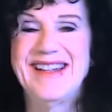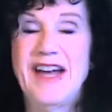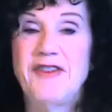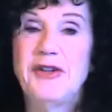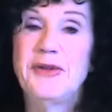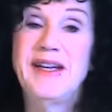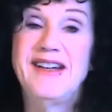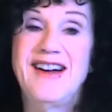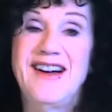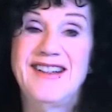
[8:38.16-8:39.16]
Have a
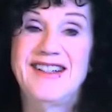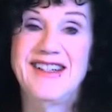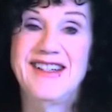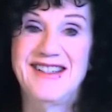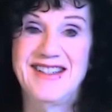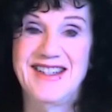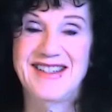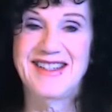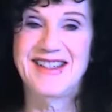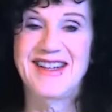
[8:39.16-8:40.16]
great holiday
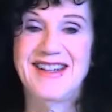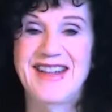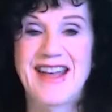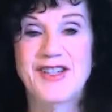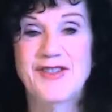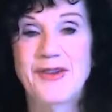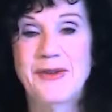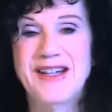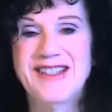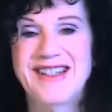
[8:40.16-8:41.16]
season, and thanks for
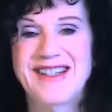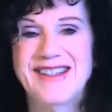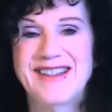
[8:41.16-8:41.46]
watching.